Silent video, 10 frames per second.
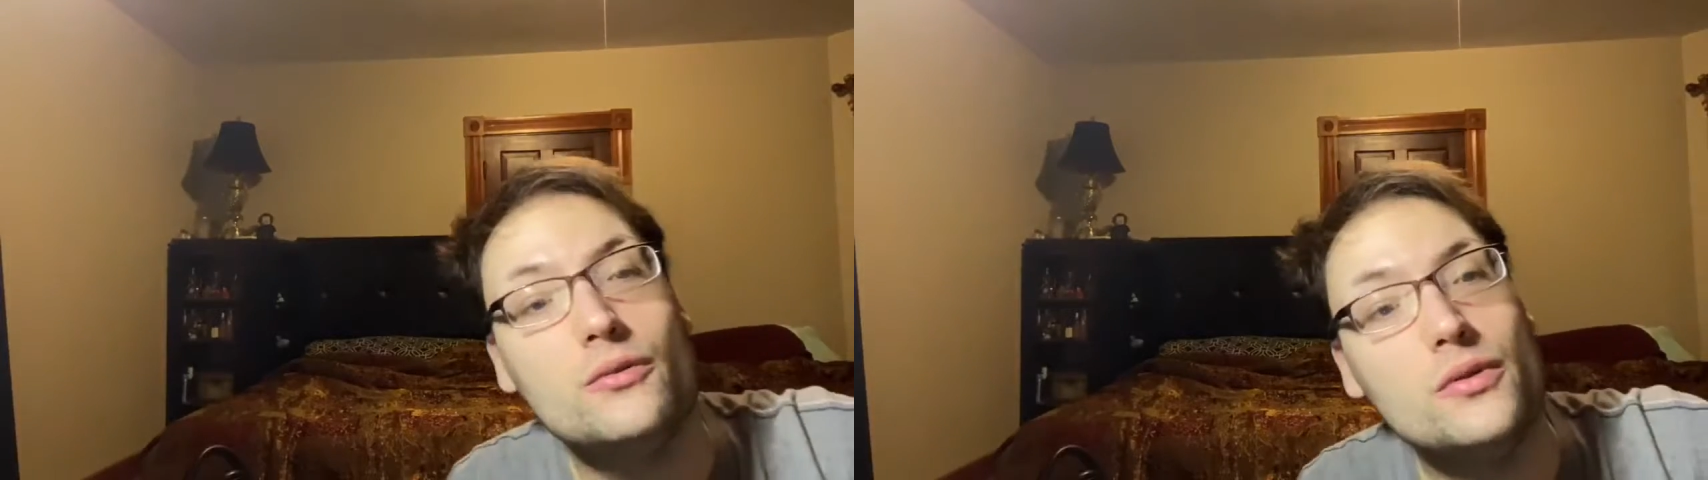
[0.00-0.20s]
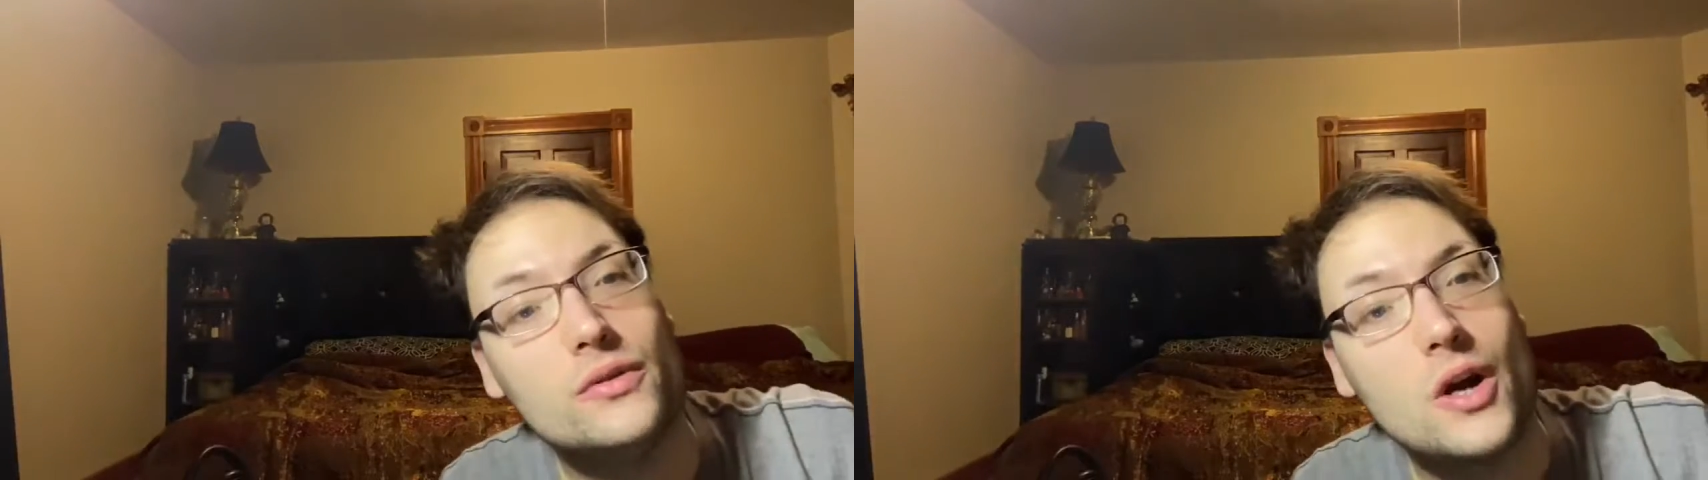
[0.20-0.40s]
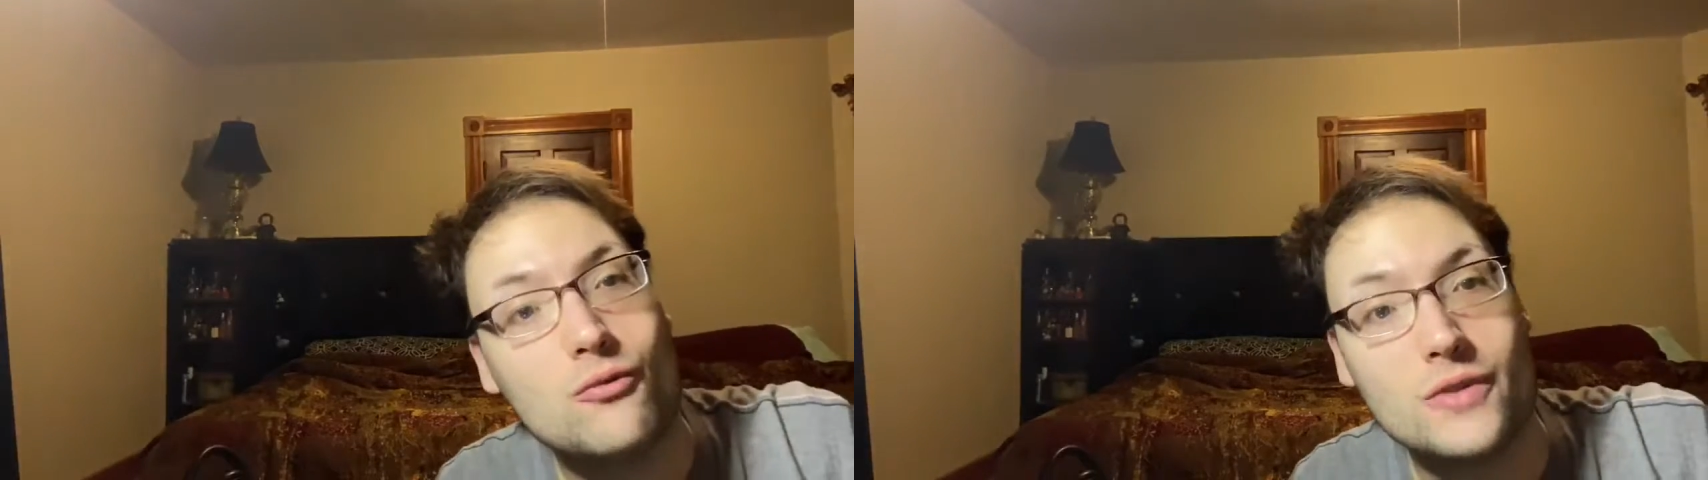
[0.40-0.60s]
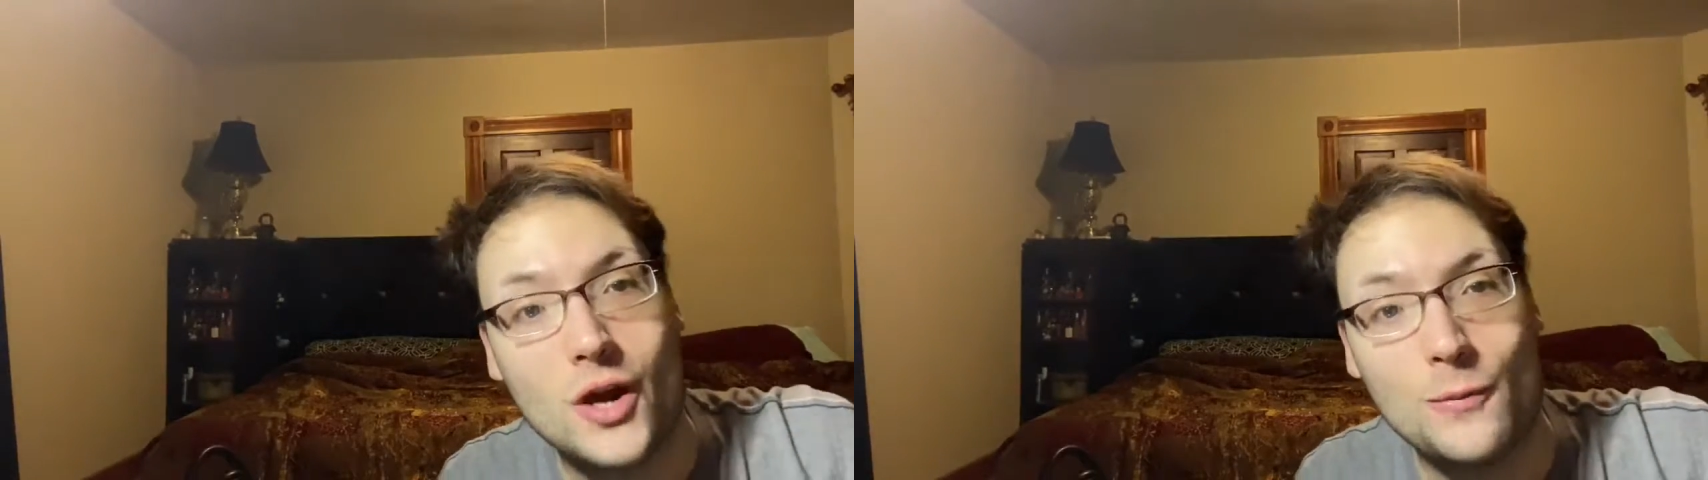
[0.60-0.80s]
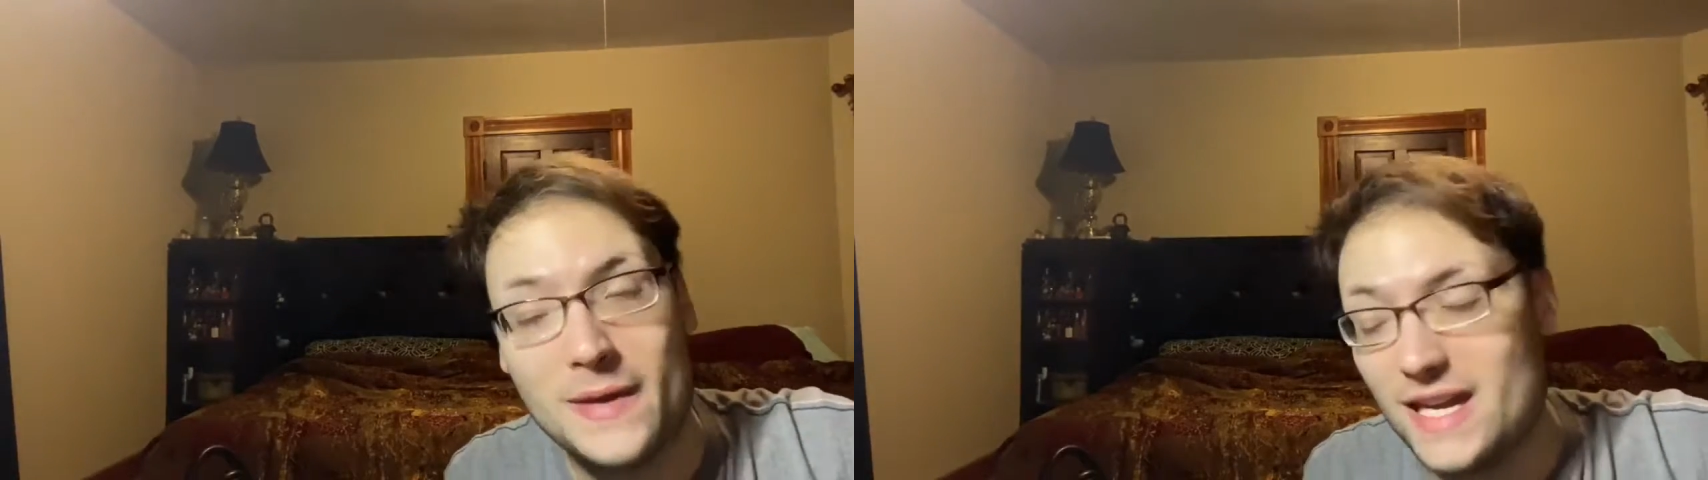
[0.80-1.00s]
who don't
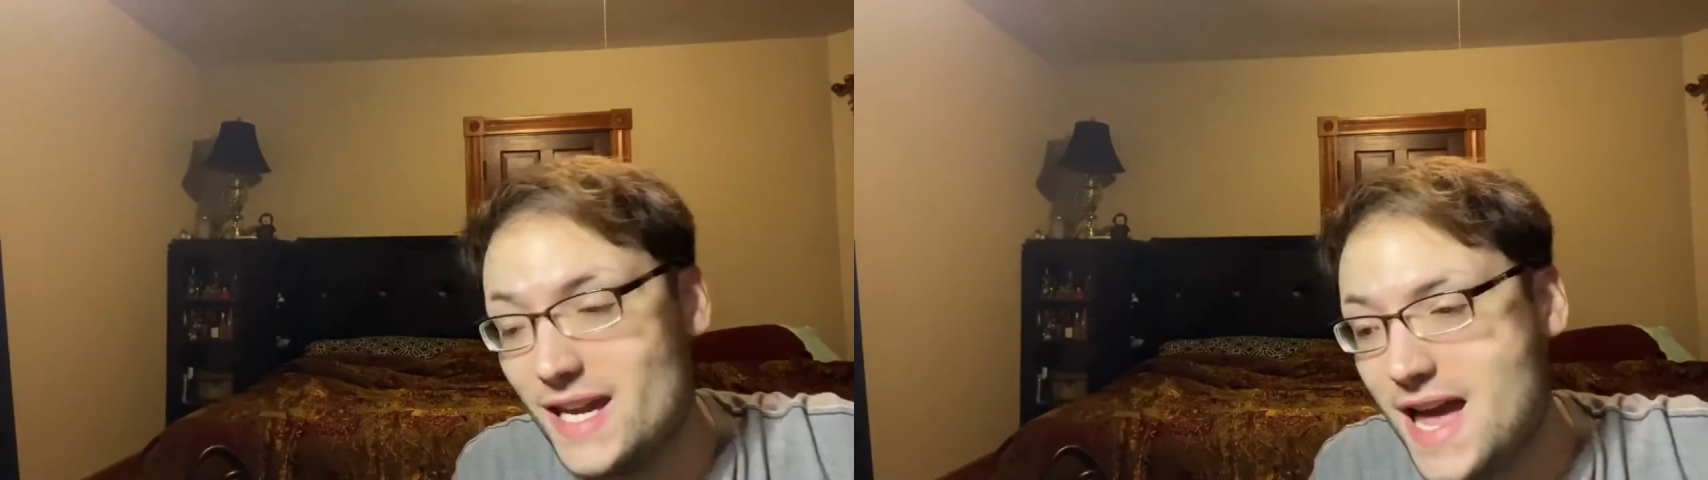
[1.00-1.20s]
know me